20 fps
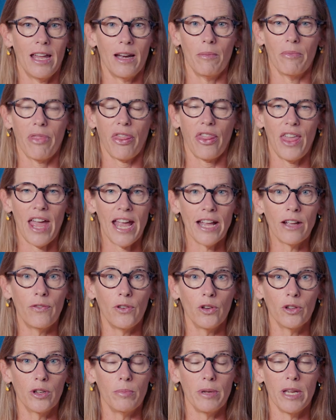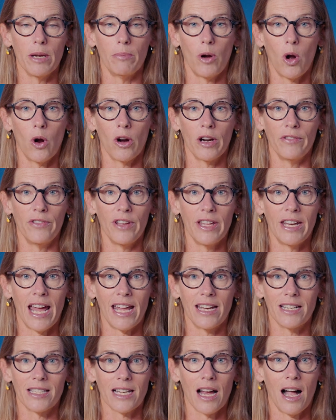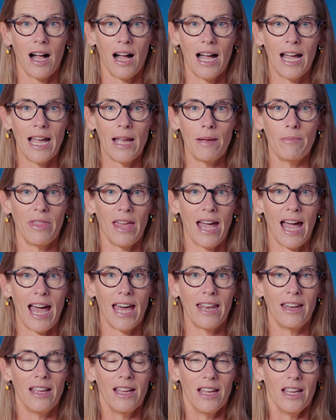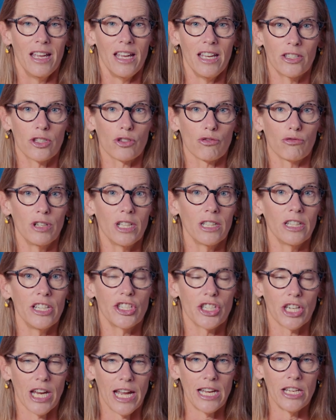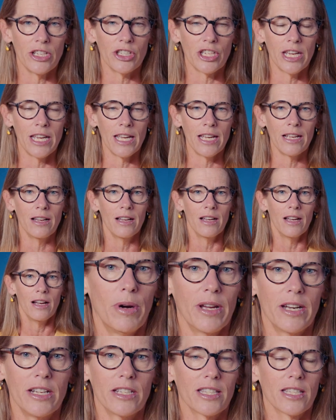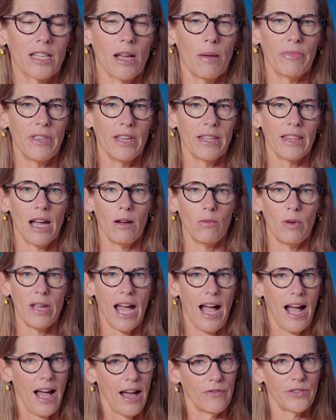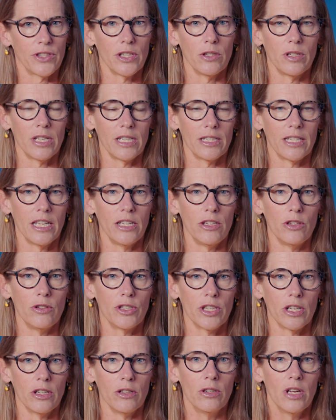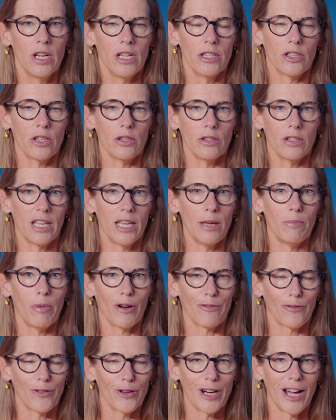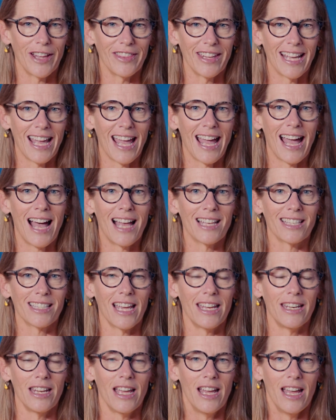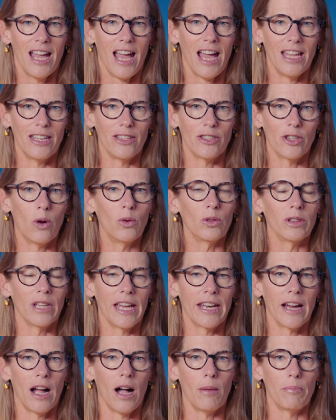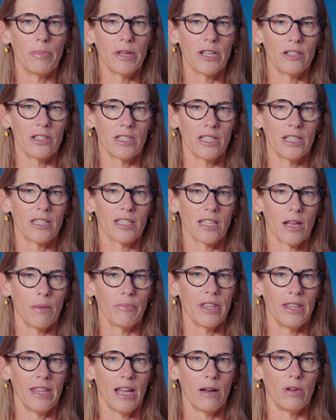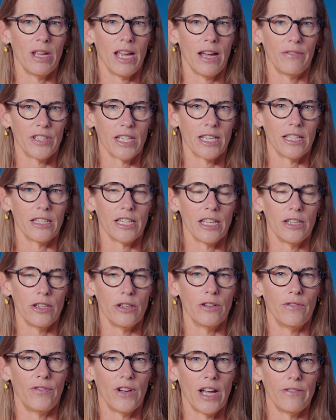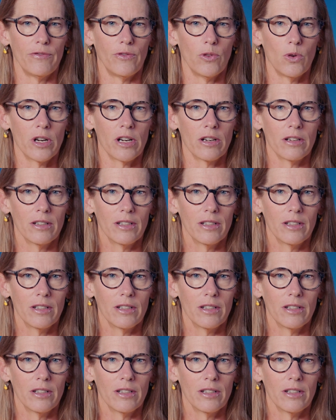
and I'm thankful to be a part of it at a time that it's really changing, but it's something that we have to continue to, to keep our foot on the gas and, and don't let up because it's something that we have to continue to fight for.